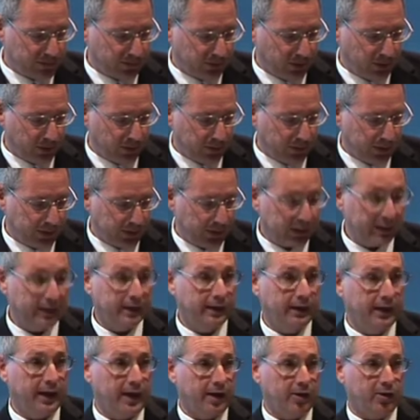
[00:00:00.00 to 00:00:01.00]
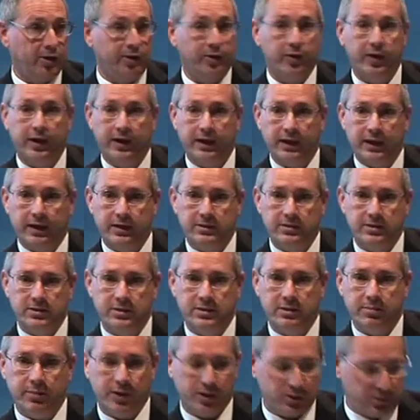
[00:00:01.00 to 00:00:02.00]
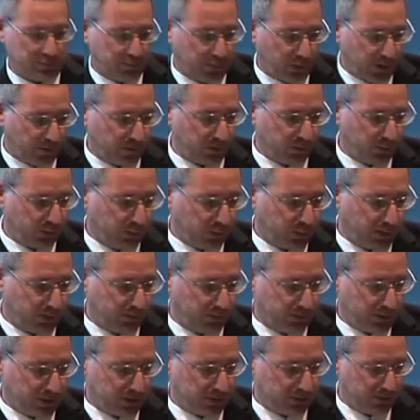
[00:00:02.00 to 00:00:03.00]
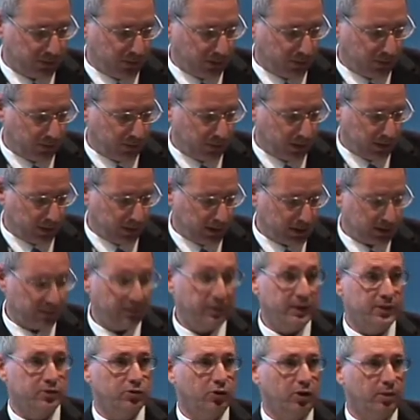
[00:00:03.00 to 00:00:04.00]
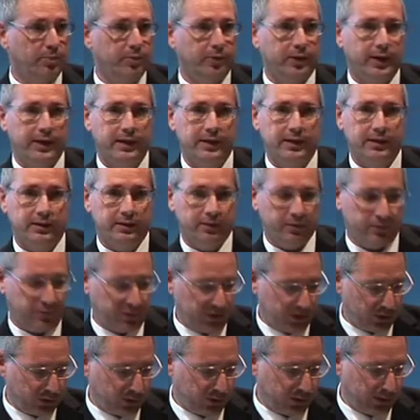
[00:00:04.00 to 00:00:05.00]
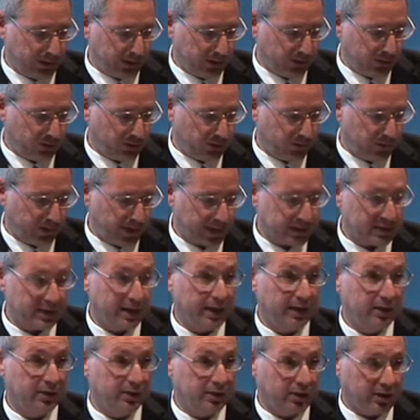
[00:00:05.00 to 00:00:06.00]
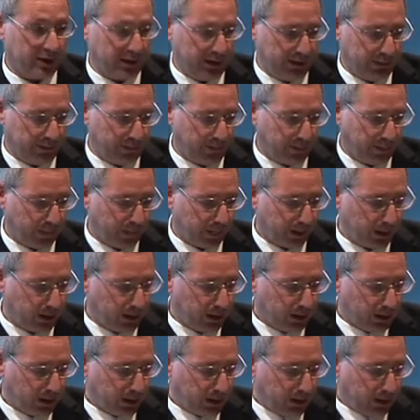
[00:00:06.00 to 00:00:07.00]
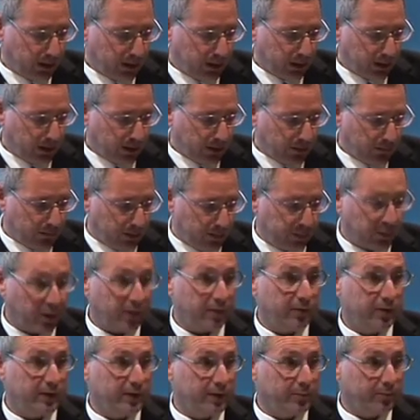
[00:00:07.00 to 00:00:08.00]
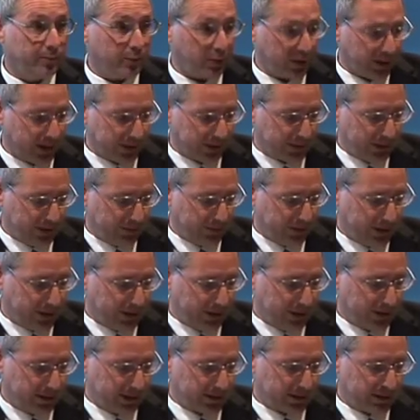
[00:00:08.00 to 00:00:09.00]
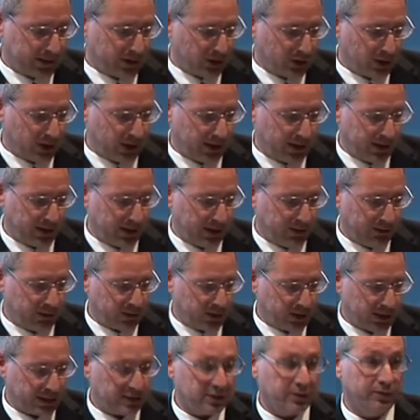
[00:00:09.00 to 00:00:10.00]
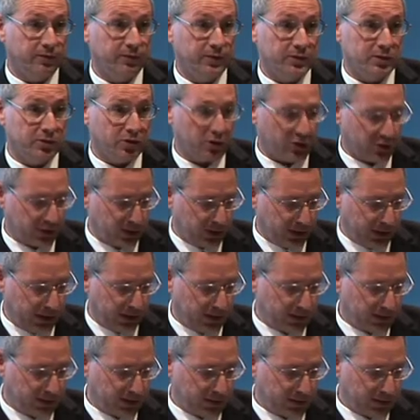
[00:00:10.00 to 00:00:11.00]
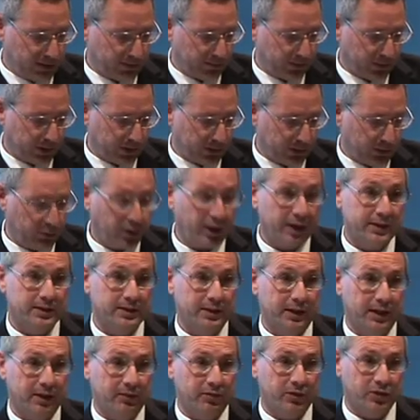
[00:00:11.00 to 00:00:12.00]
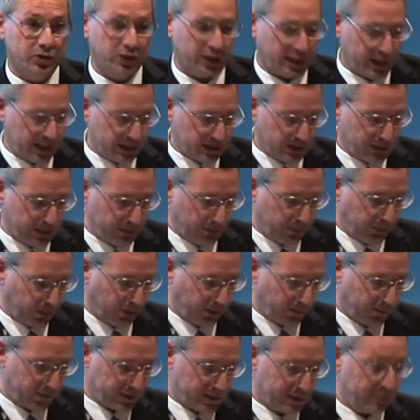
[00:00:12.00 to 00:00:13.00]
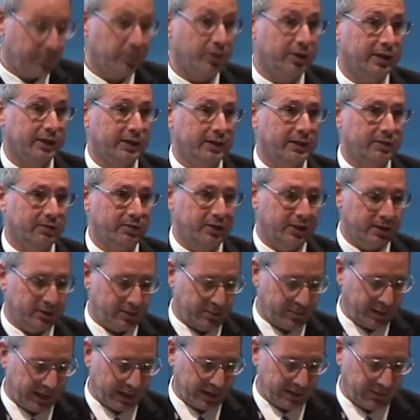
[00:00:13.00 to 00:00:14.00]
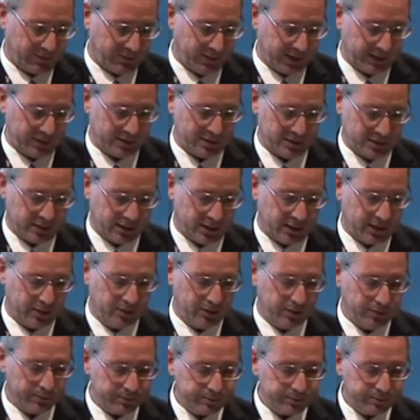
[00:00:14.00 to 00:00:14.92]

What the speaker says: firm, and in our analysis, the most profitable reference firm is a vessel operating in the fishery in 2008-09. The profit and productivity indexes shown here are adjusted for stock changes to isolate the changes in profits and productivity to market factors alone.